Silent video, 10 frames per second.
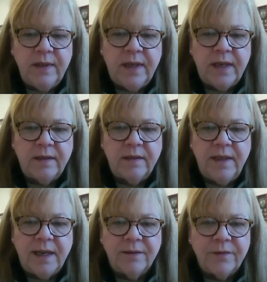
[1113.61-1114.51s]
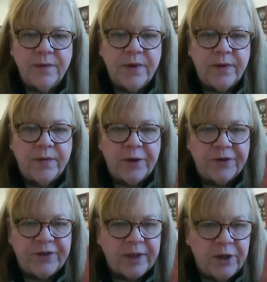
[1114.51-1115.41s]
in, you know,
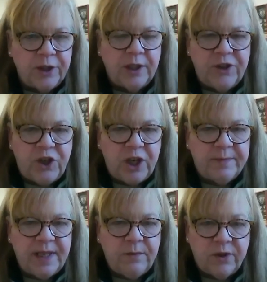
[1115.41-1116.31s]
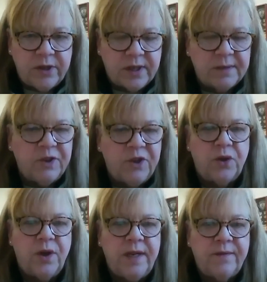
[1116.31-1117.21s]
there's the good legitimate, which is the
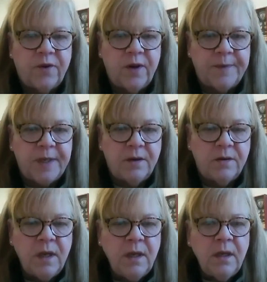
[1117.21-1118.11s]
majority of crypto.